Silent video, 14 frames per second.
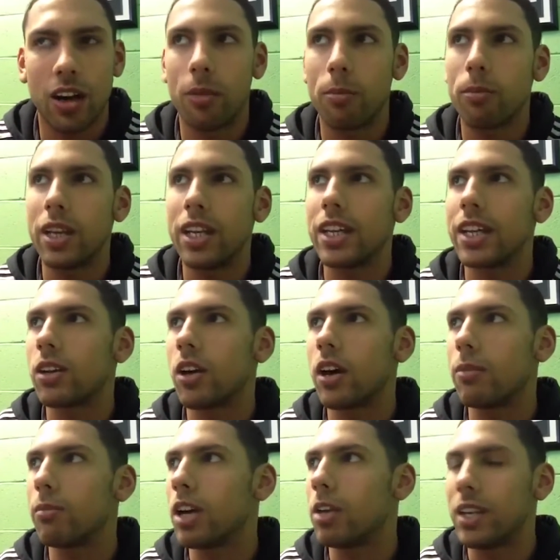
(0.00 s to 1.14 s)
I'm meaning
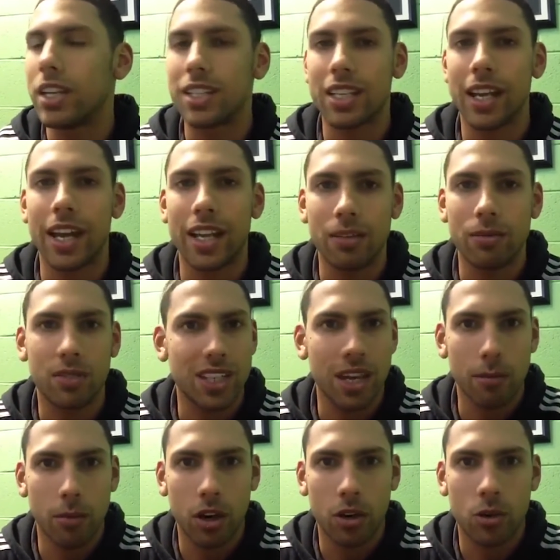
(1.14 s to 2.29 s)
like maybe 10
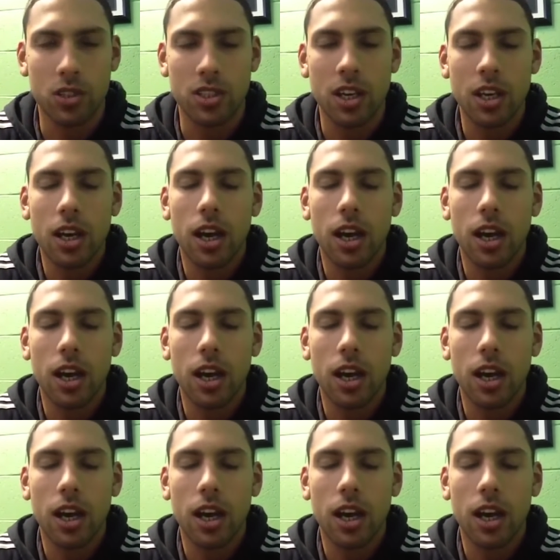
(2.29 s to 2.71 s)
miles